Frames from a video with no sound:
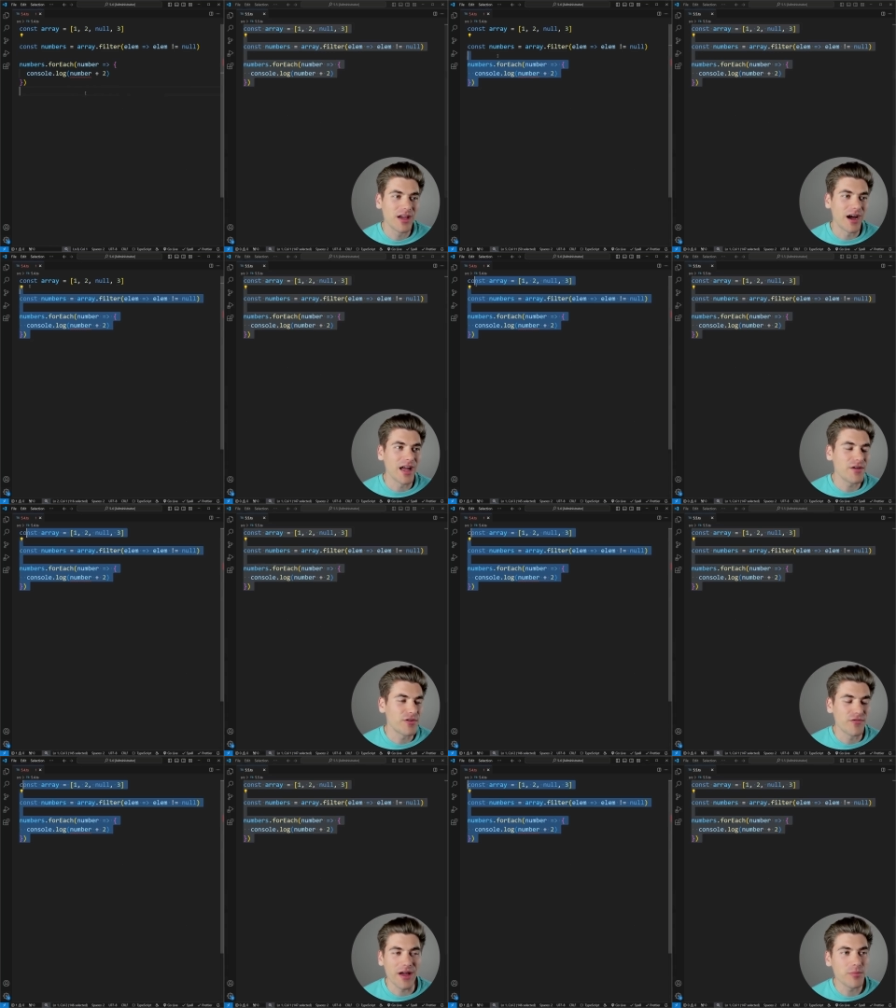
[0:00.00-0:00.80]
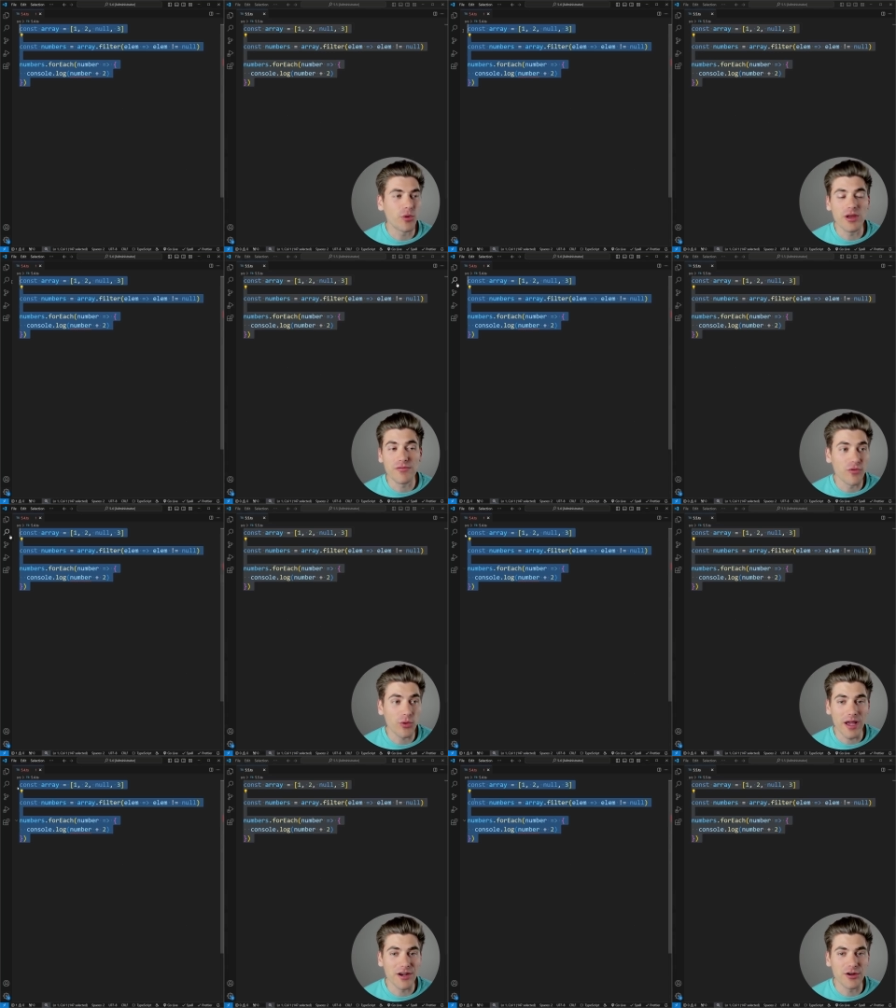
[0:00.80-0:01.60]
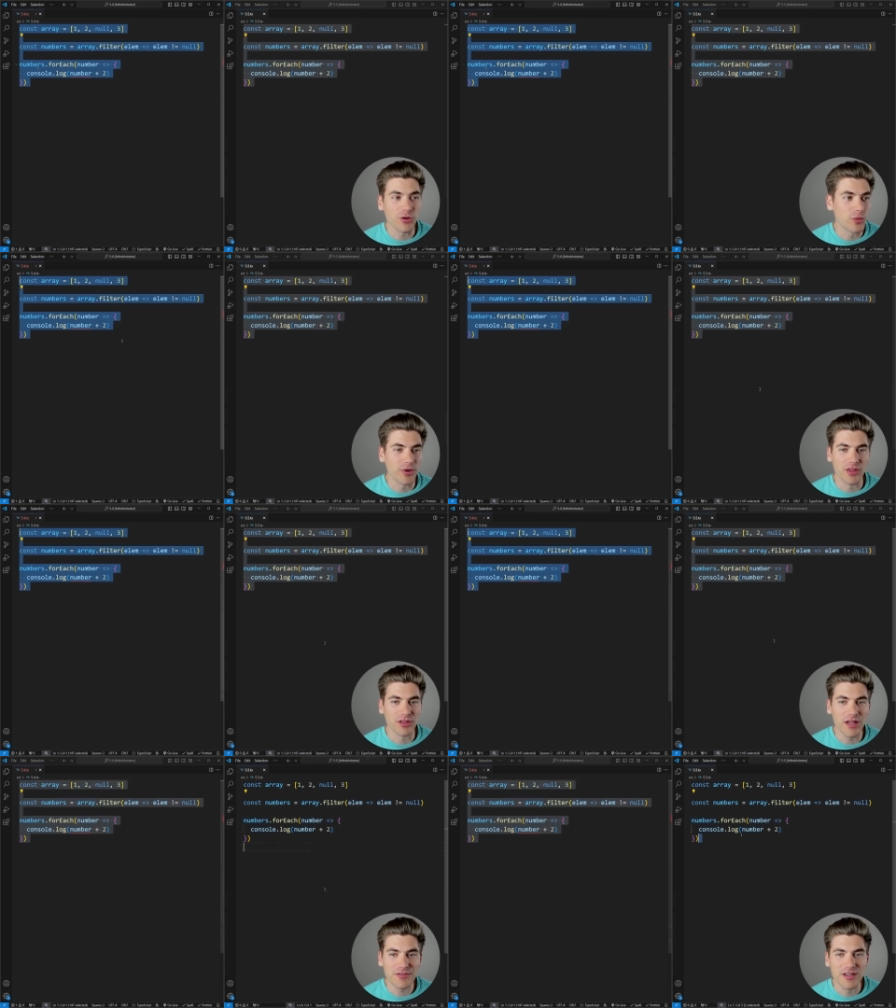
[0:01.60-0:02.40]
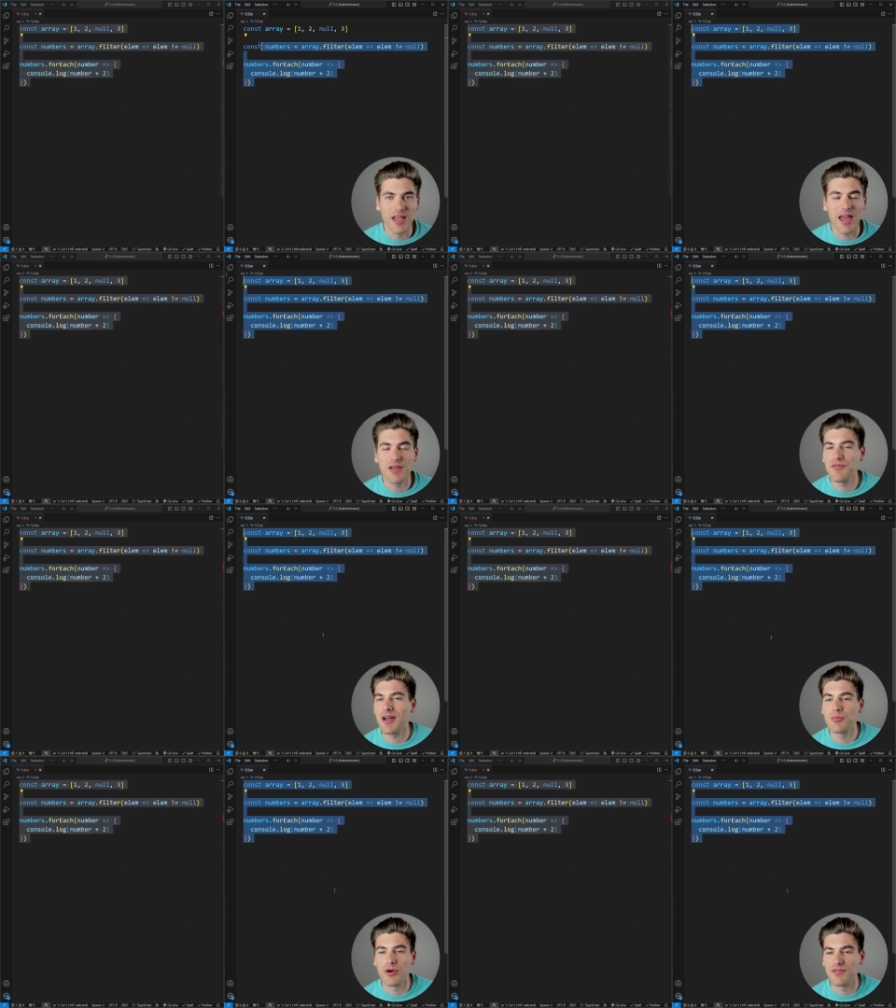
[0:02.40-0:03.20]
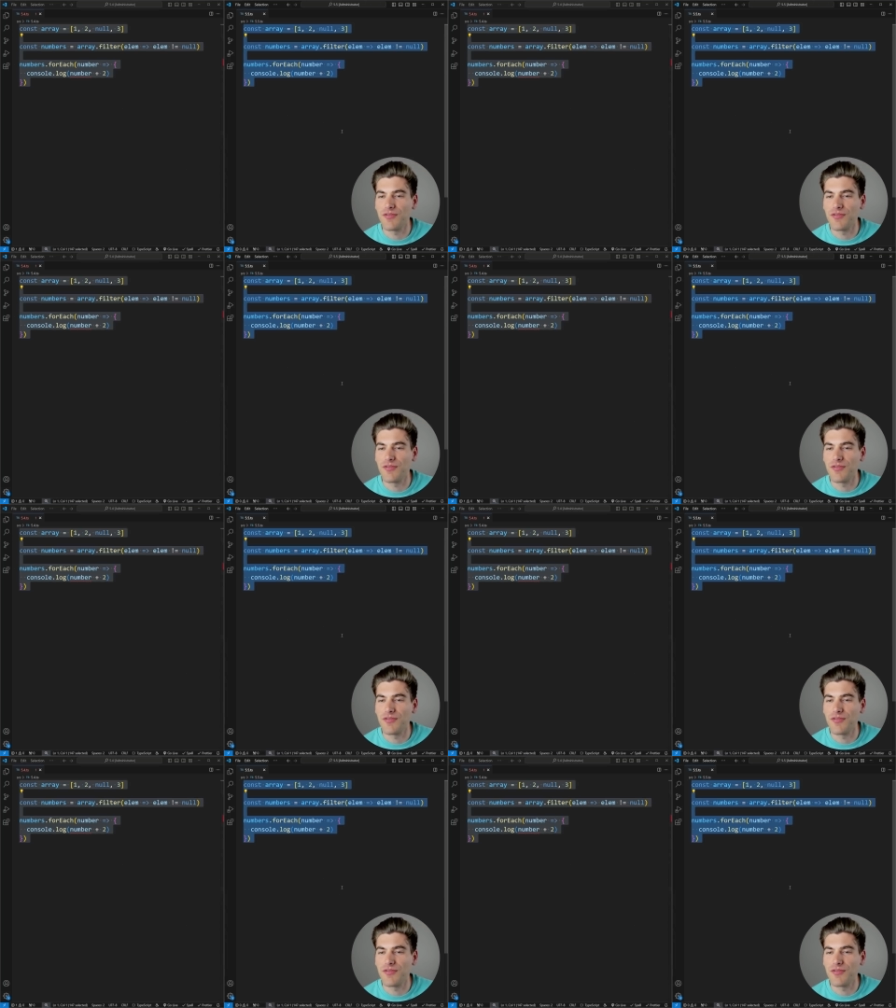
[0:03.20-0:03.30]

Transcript: I have a 5.4 editor open on the left and a 5.5